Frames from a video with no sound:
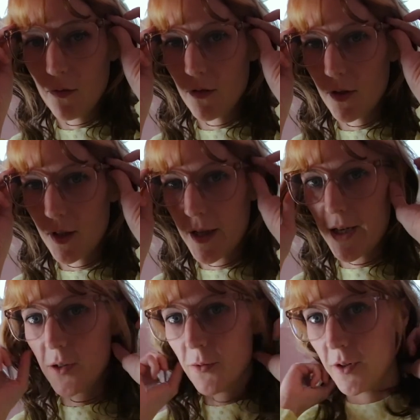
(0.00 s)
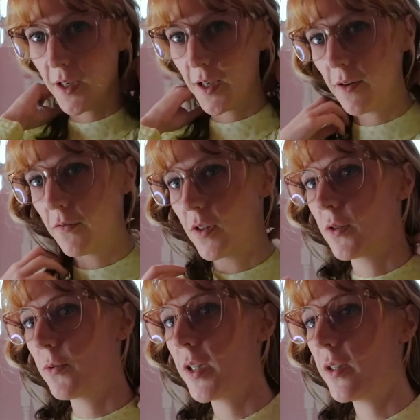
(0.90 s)
For the last one, I have
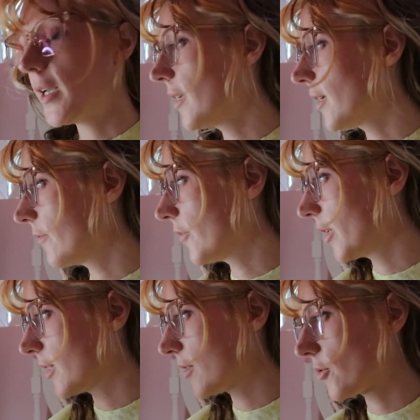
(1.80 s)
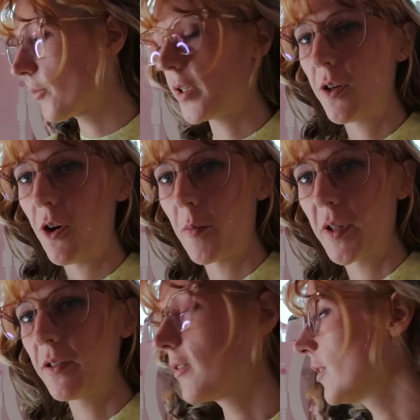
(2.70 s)
this ring light. I feel like these are really common,